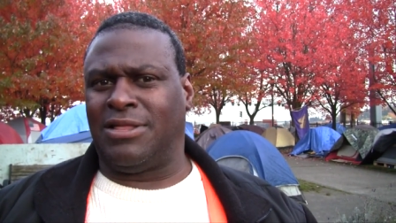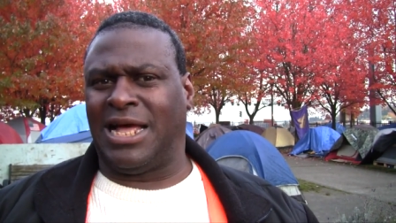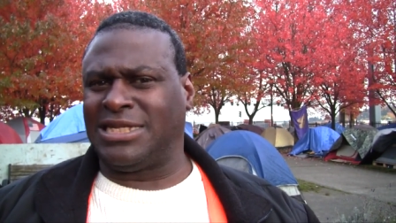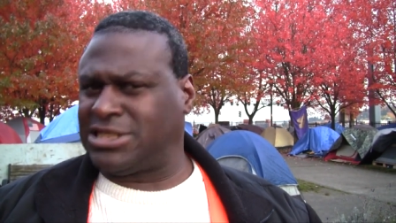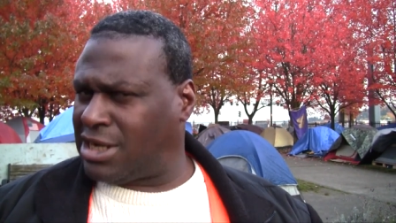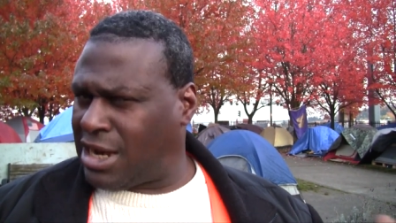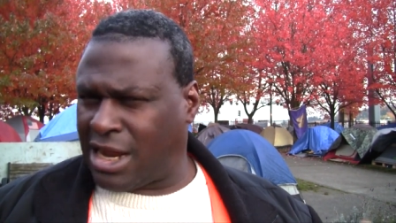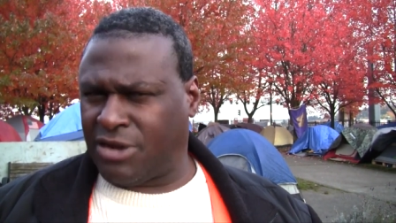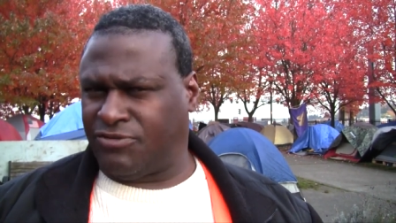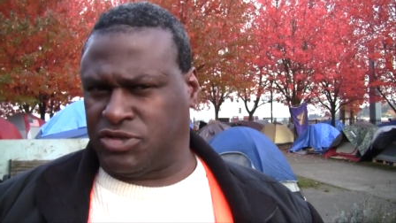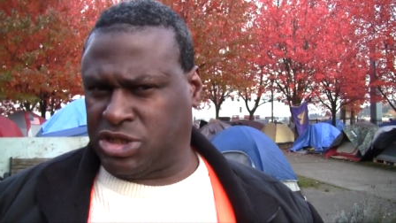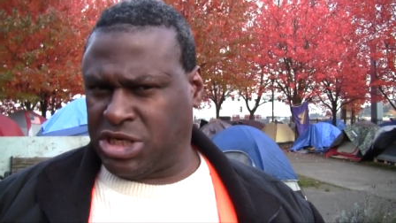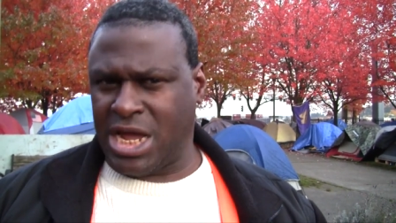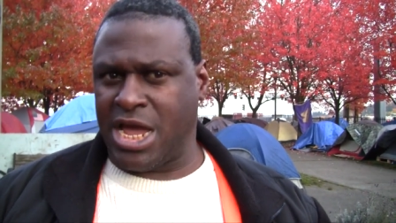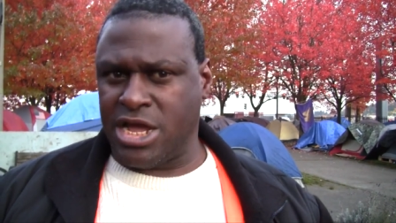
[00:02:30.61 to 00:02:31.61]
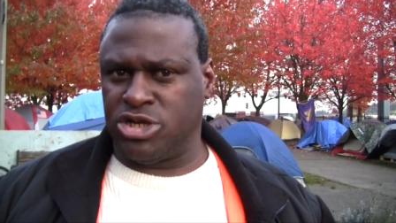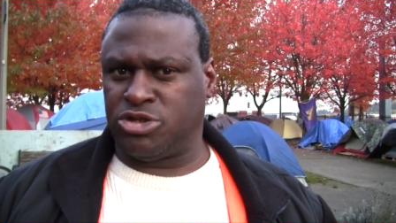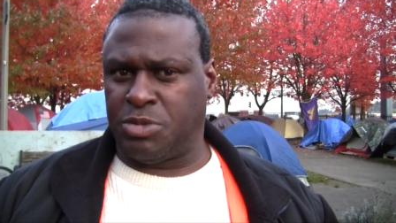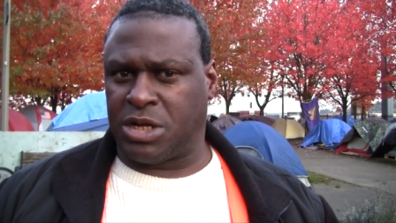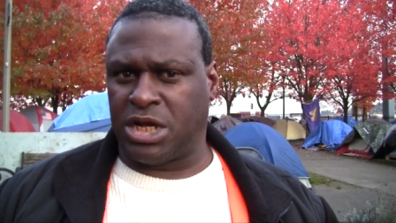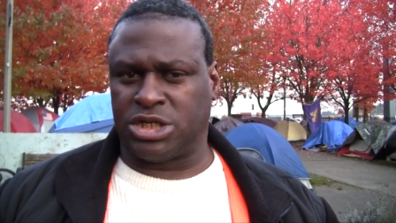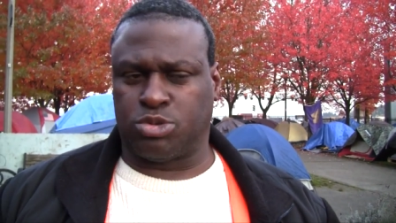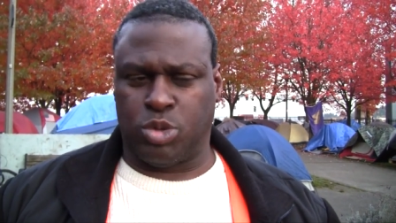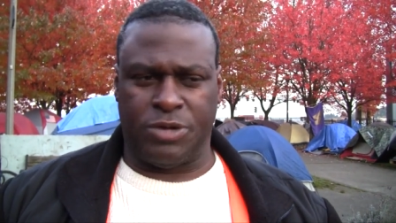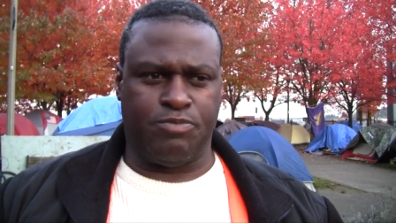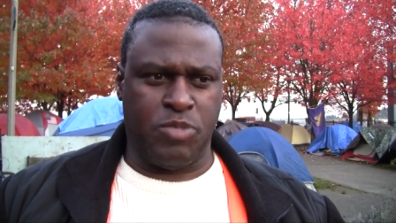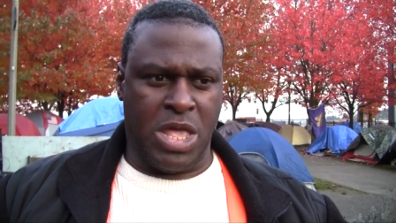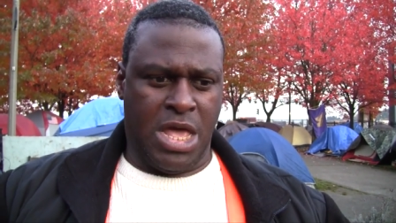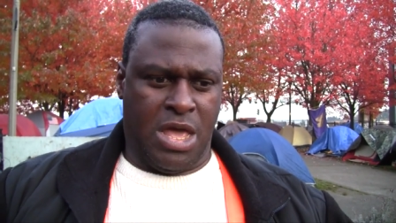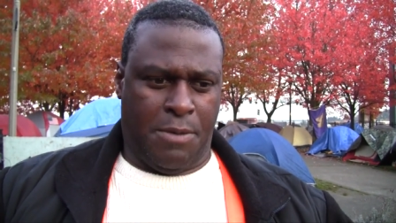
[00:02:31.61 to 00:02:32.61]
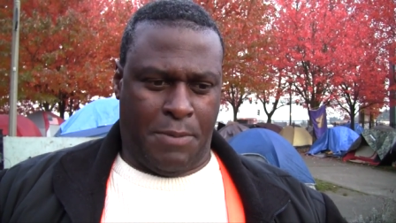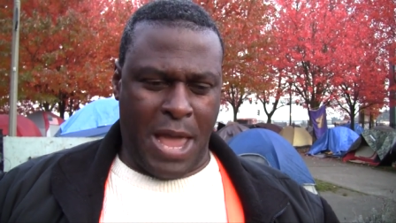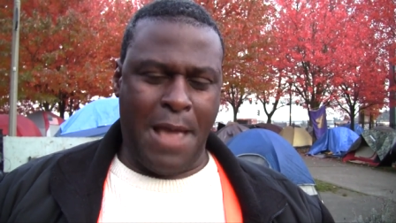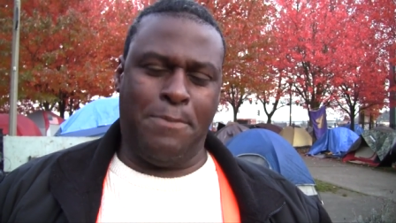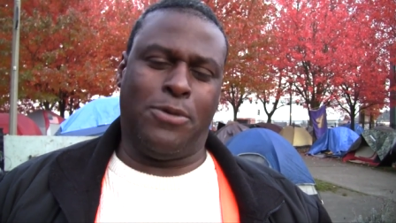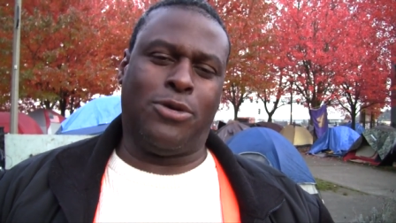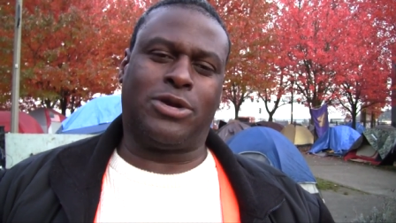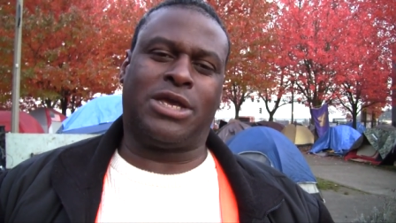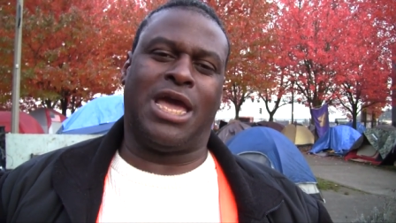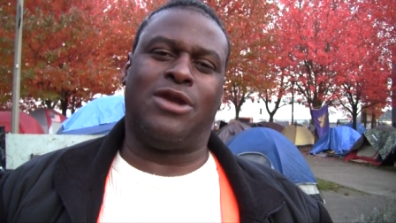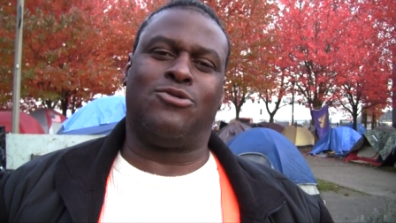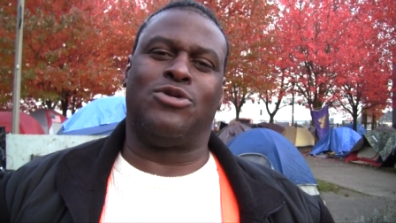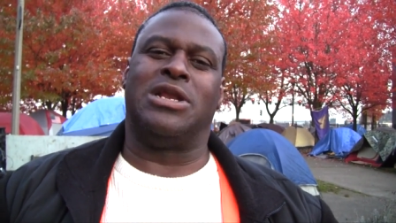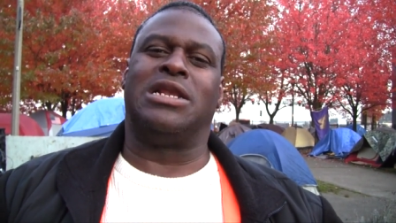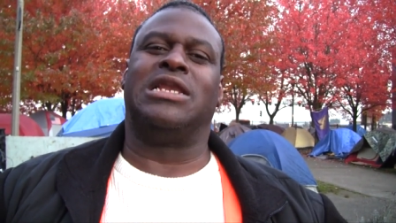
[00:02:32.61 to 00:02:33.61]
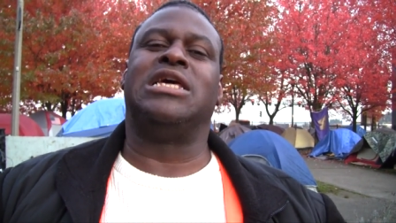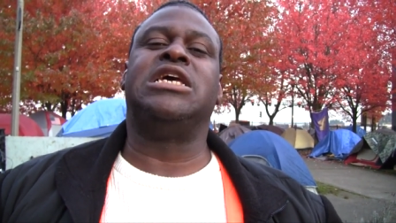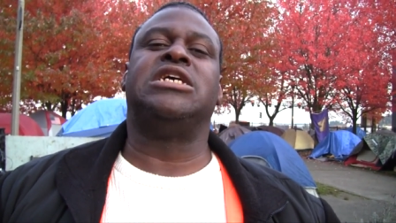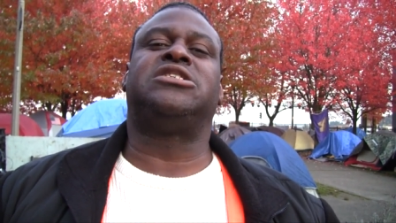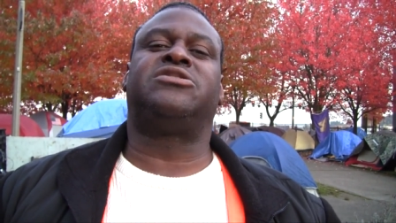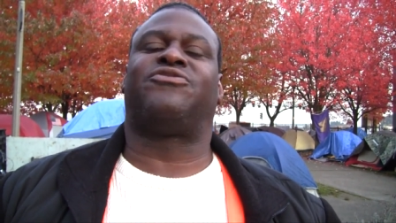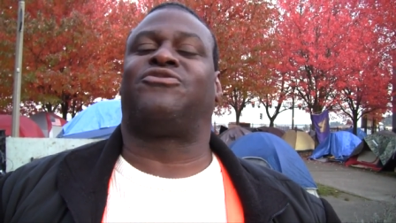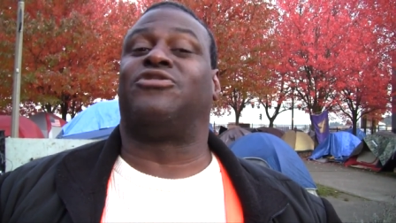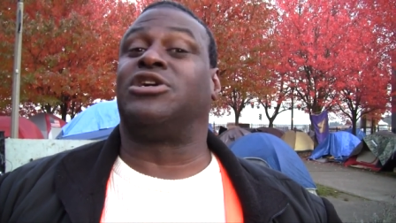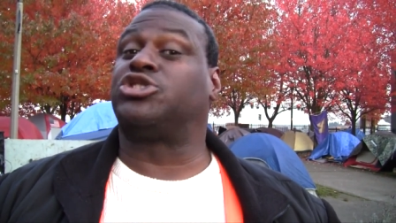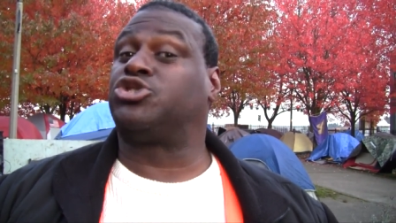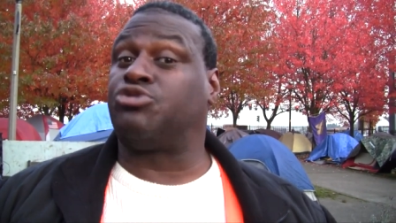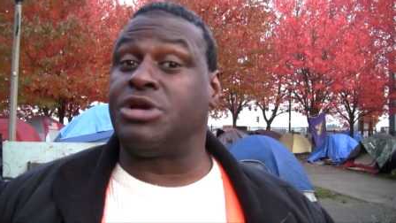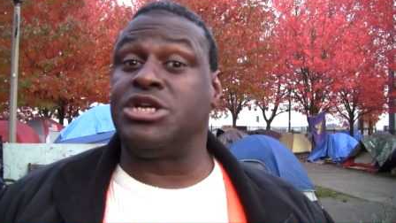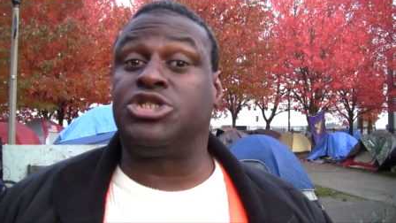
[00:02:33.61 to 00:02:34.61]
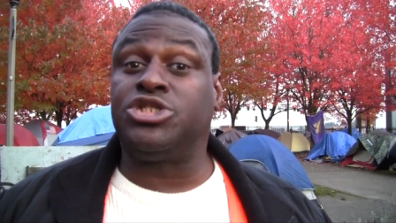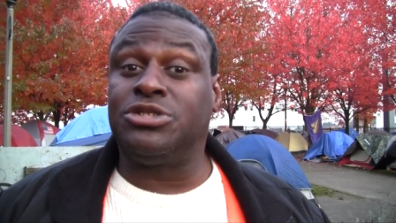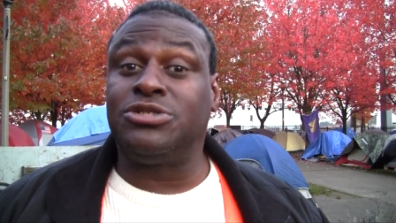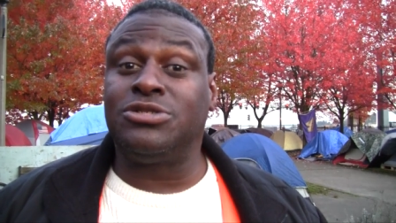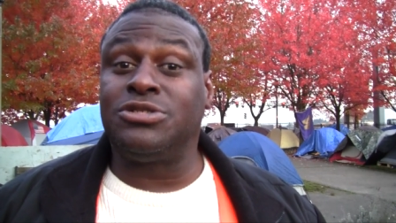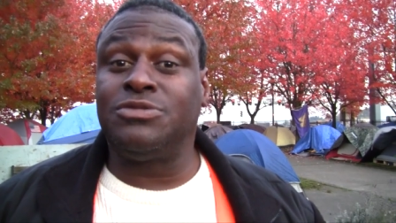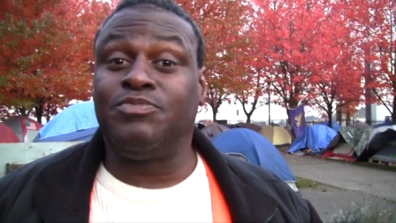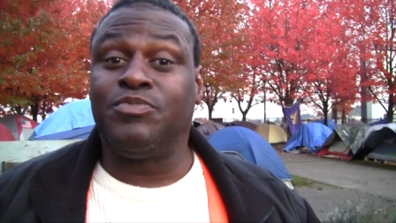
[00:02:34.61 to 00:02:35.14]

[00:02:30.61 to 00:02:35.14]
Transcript: That's a lot of change because when people can release frustrations,